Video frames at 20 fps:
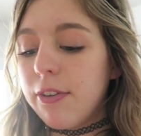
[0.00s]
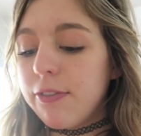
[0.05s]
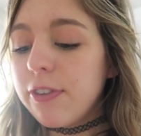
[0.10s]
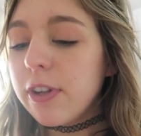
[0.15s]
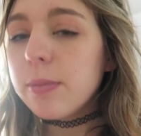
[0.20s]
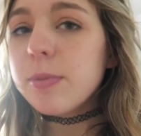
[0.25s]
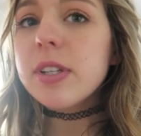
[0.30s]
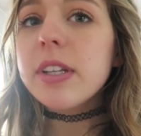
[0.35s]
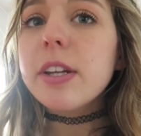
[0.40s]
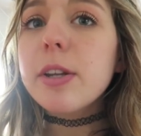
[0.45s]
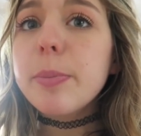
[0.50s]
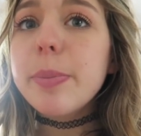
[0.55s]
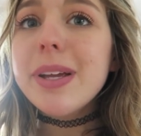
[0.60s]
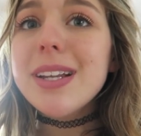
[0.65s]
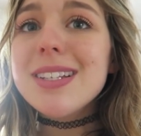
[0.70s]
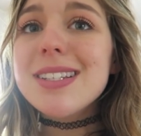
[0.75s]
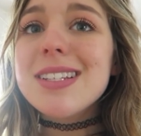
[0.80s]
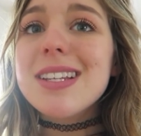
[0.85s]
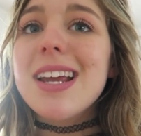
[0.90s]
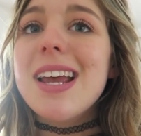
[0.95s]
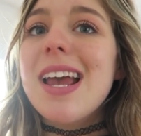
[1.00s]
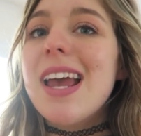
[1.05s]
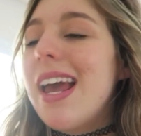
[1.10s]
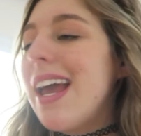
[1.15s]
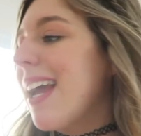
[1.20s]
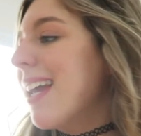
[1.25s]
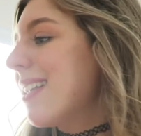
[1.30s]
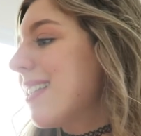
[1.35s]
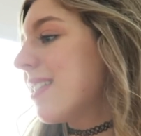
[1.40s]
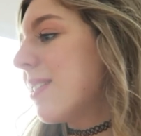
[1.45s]
filmed a little bit,
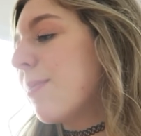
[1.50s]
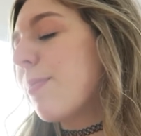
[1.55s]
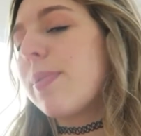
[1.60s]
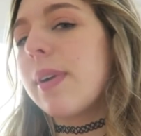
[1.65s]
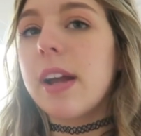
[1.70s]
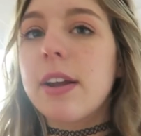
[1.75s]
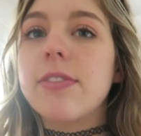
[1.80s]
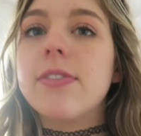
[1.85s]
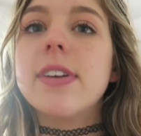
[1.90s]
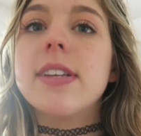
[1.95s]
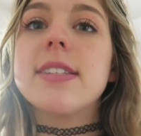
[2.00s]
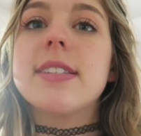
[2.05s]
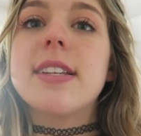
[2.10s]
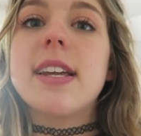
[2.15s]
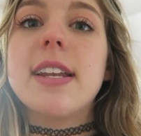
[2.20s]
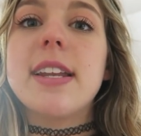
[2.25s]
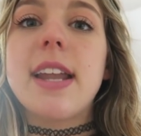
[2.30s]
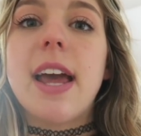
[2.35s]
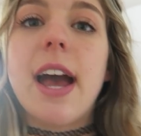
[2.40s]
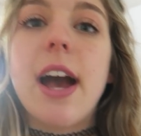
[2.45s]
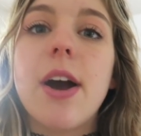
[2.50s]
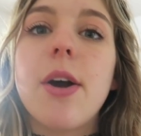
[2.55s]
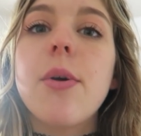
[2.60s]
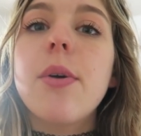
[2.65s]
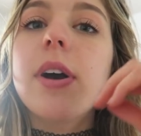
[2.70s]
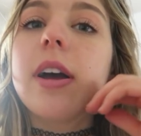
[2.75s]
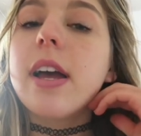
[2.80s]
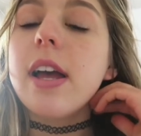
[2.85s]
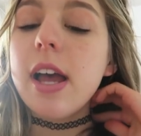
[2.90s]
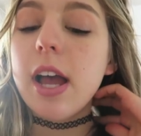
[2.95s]
ate some breakfast, and
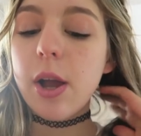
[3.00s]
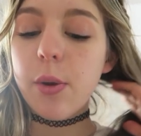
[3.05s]
now